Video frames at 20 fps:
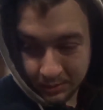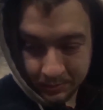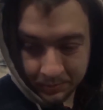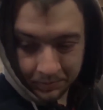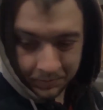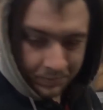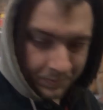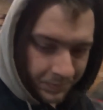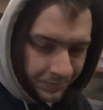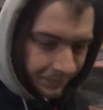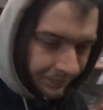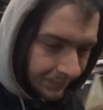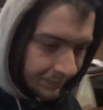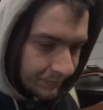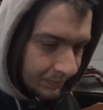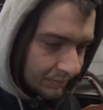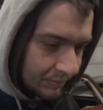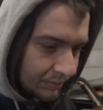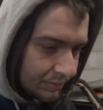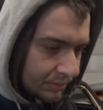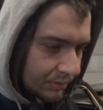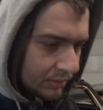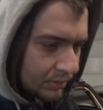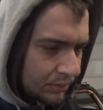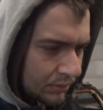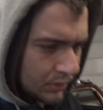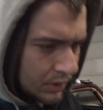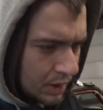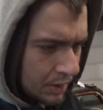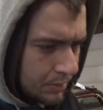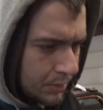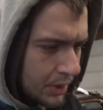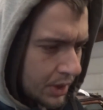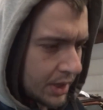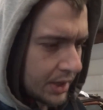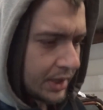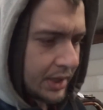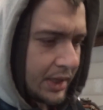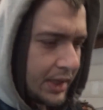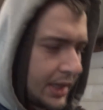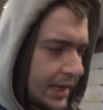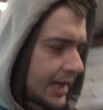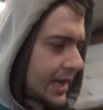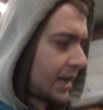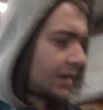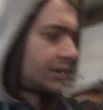mean. But yeah, I'll